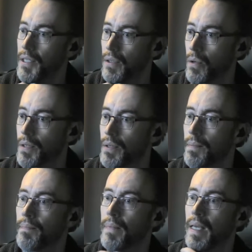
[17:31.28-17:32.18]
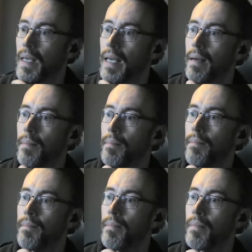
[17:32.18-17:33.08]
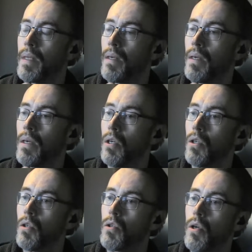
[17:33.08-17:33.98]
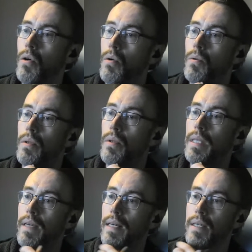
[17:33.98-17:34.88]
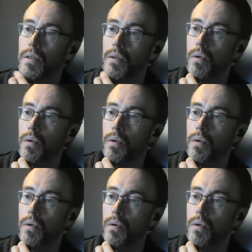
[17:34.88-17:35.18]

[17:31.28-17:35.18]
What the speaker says: How does the online community learning get facilitated on the foundation course?